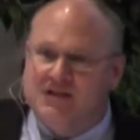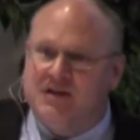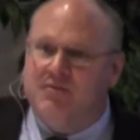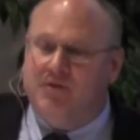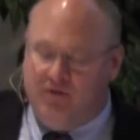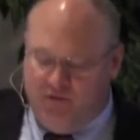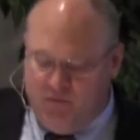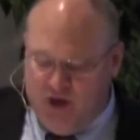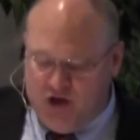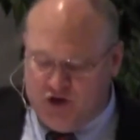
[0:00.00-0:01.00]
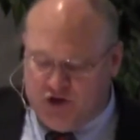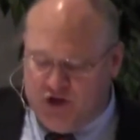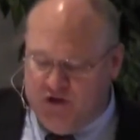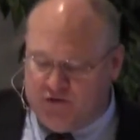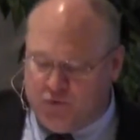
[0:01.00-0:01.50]
Several of the major
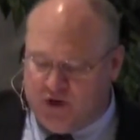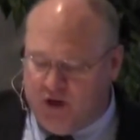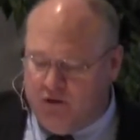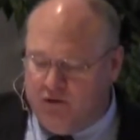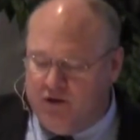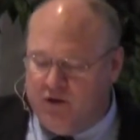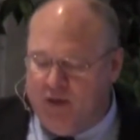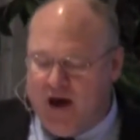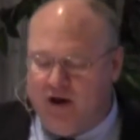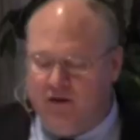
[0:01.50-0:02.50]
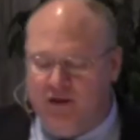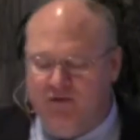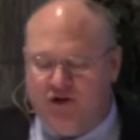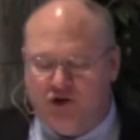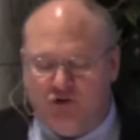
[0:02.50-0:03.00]
chiefs were killed in the battle,
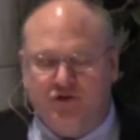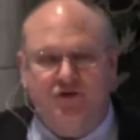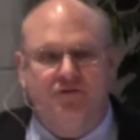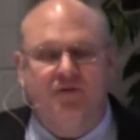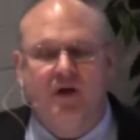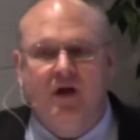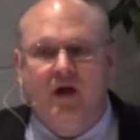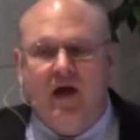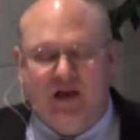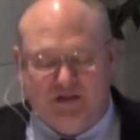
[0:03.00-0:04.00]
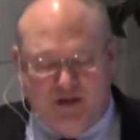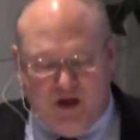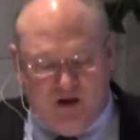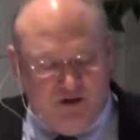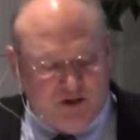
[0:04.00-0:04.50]
leaving Joseph as
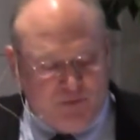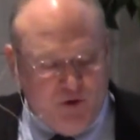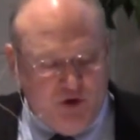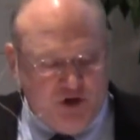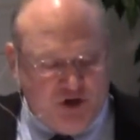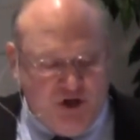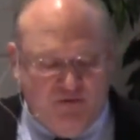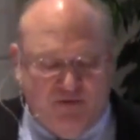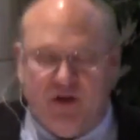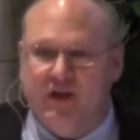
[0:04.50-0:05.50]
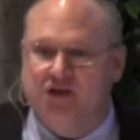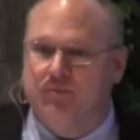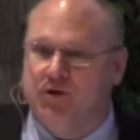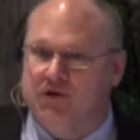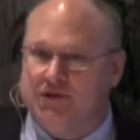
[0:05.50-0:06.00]
the undisputed chief of the
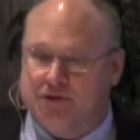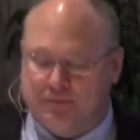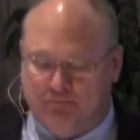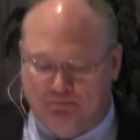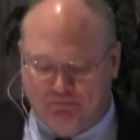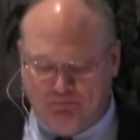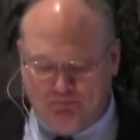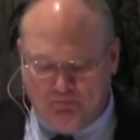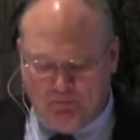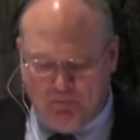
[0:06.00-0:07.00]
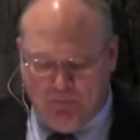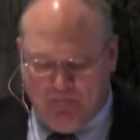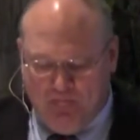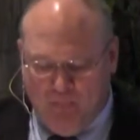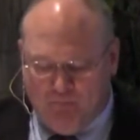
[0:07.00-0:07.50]
Nez Perce.
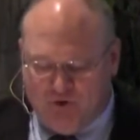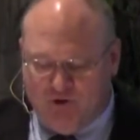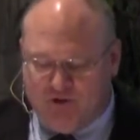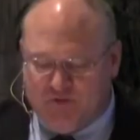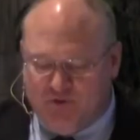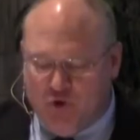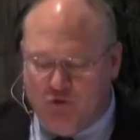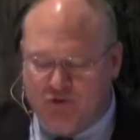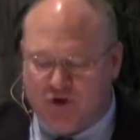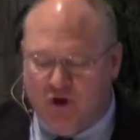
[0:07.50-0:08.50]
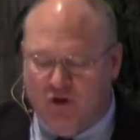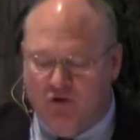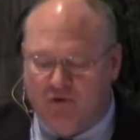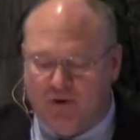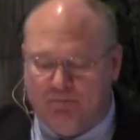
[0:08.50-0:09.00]
Joseph knew it was all
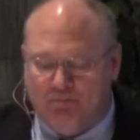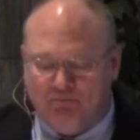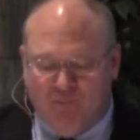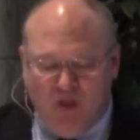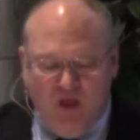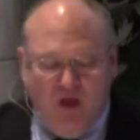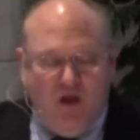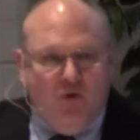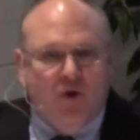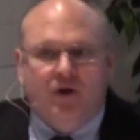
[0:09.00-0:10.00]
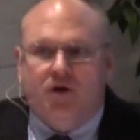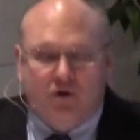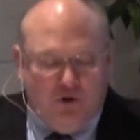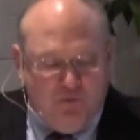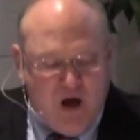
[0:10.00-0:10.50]
over when
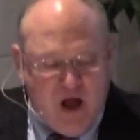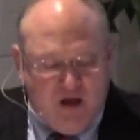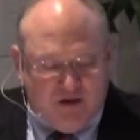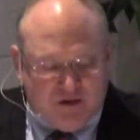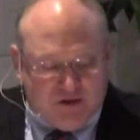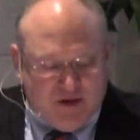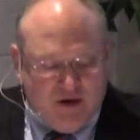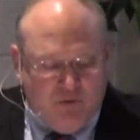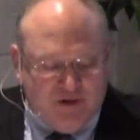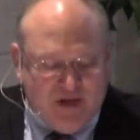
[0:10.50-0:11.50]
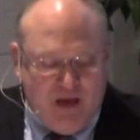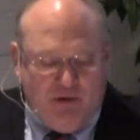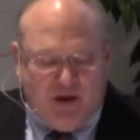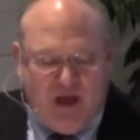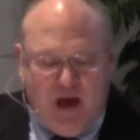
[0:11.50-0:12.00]
Colonel Miles uh, was
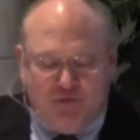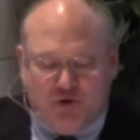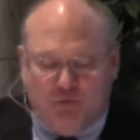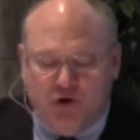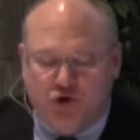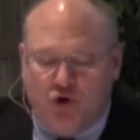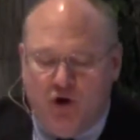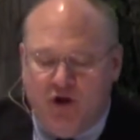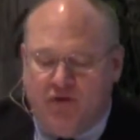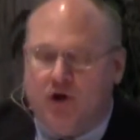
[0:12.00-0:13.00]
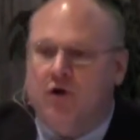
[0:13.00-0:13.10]
able to capture a majority of the